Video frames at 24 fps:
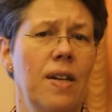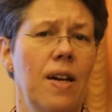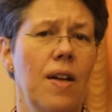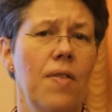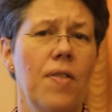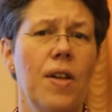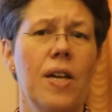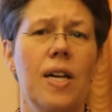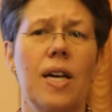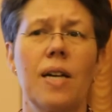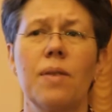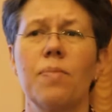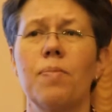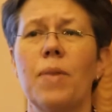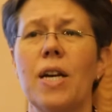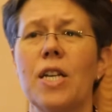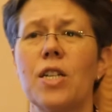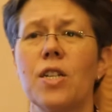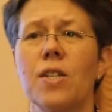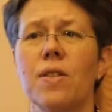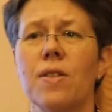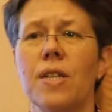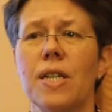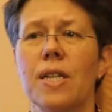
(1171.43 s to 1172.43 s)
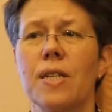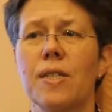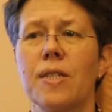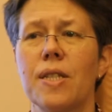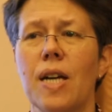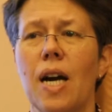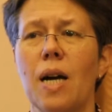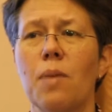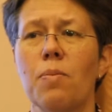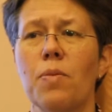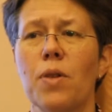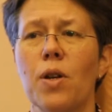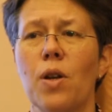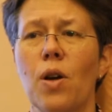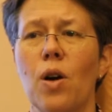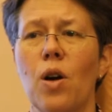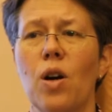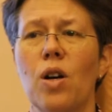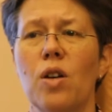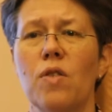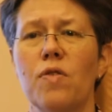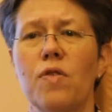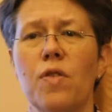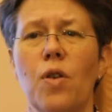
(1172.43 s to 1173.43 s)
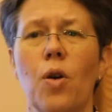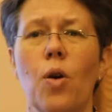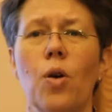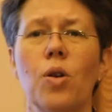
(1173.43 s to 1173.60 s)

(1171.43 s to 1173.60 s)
I think I mentioned the example of